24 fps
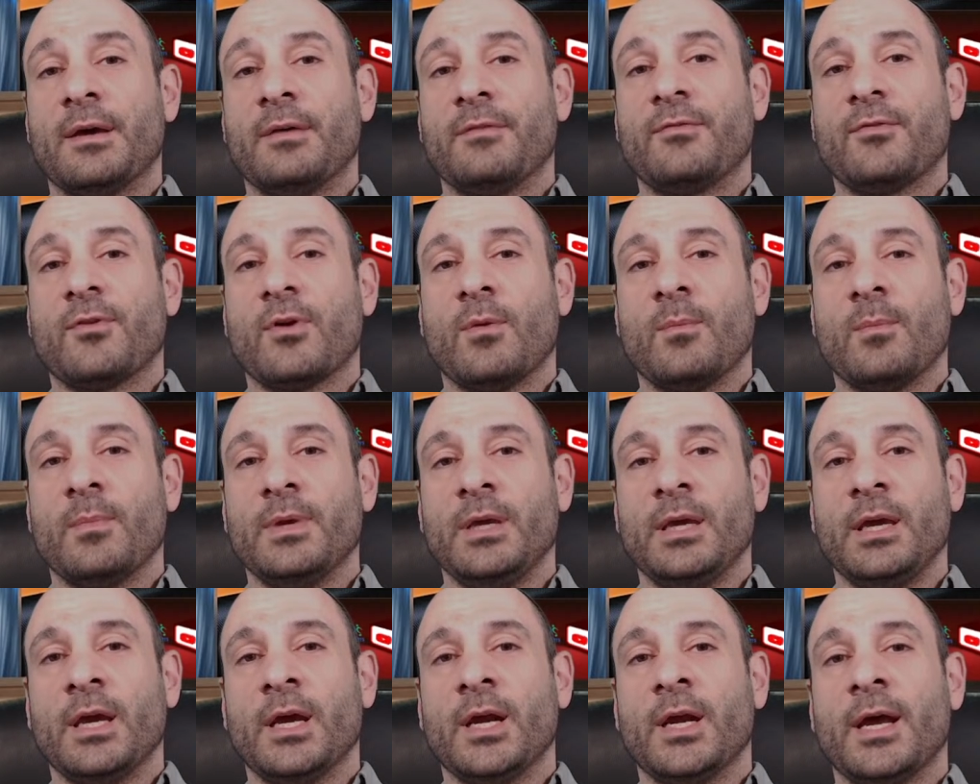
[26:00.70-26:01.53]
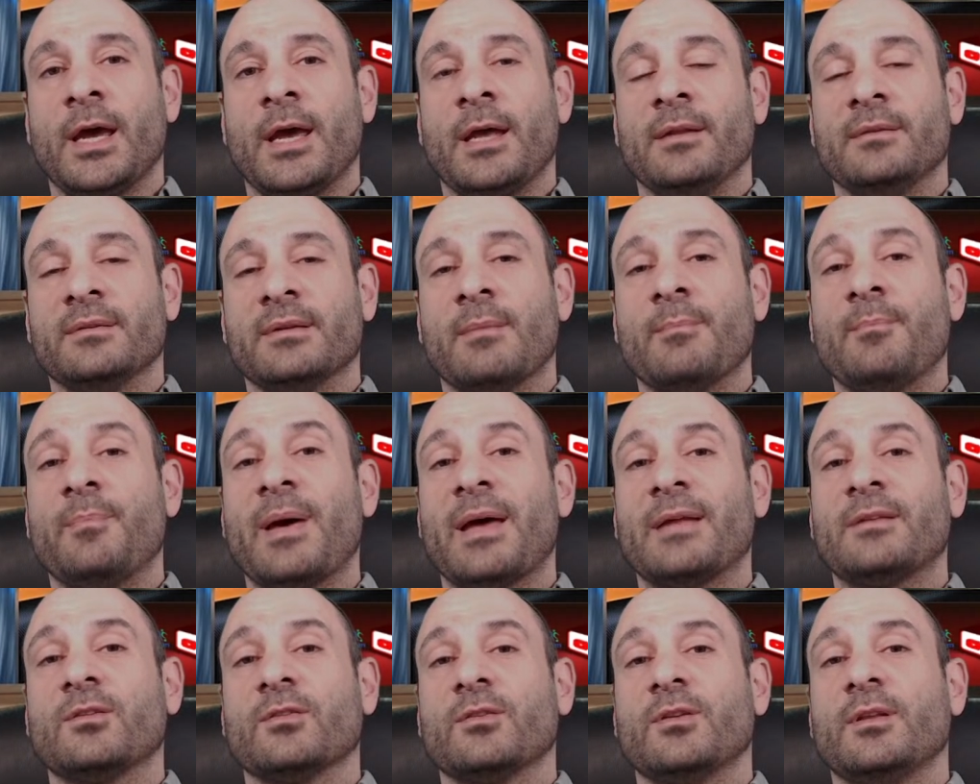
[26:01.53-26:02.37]
from here, and a
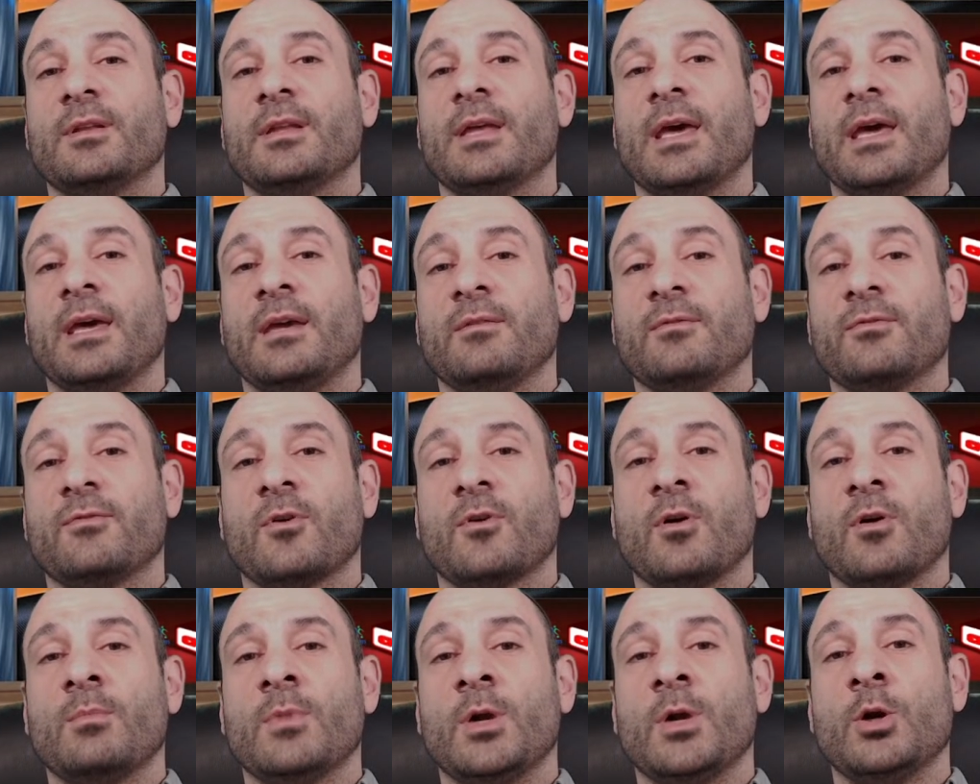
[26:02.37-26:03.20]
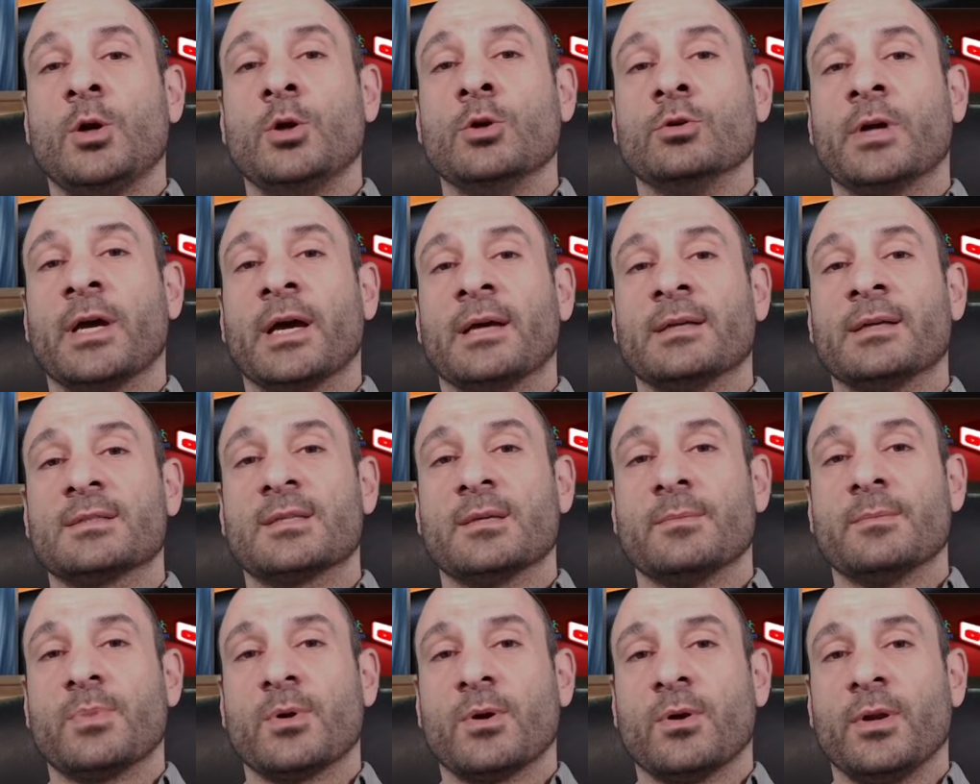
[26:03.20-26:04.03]
bet of the day from Luca
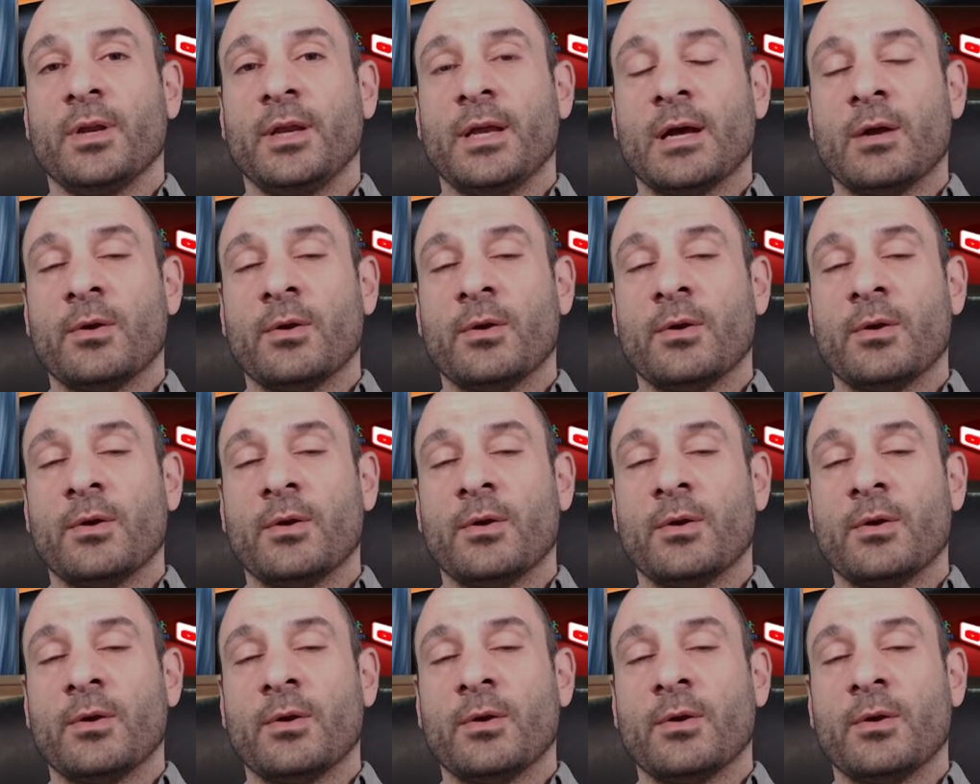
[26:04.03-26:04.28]
Semproni,